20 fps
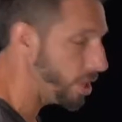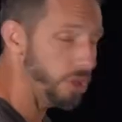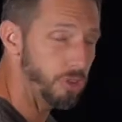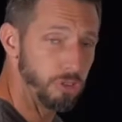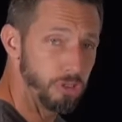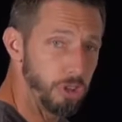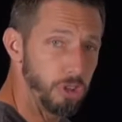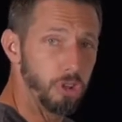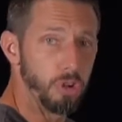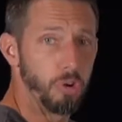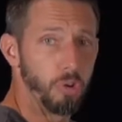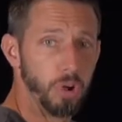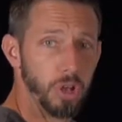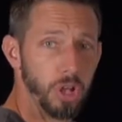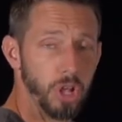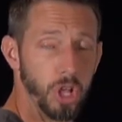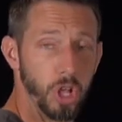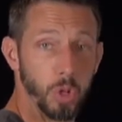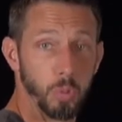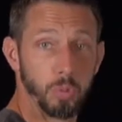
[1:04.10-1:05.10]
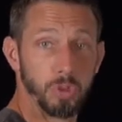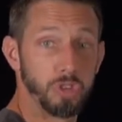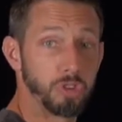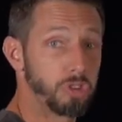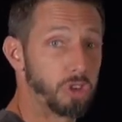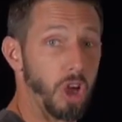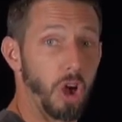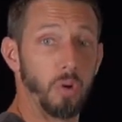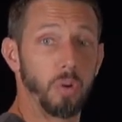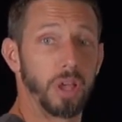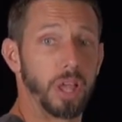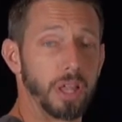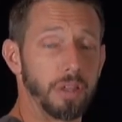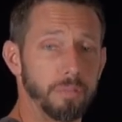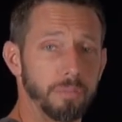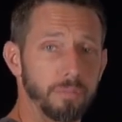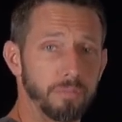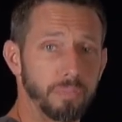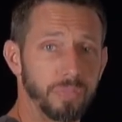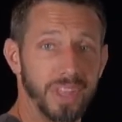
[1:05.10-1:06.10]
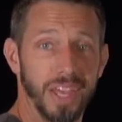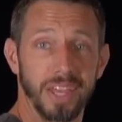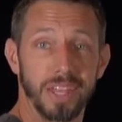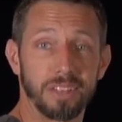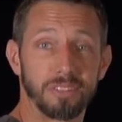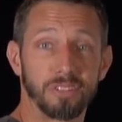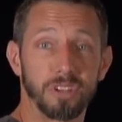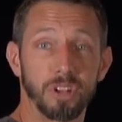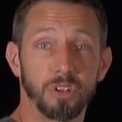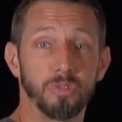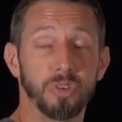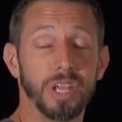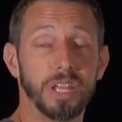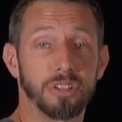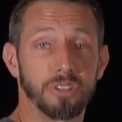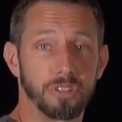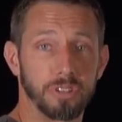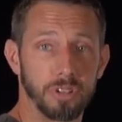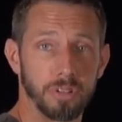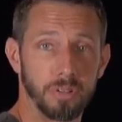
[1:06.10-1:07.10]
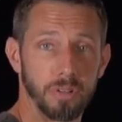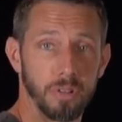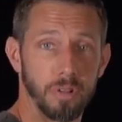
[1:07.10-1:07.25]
you do when you go in and it's unreached?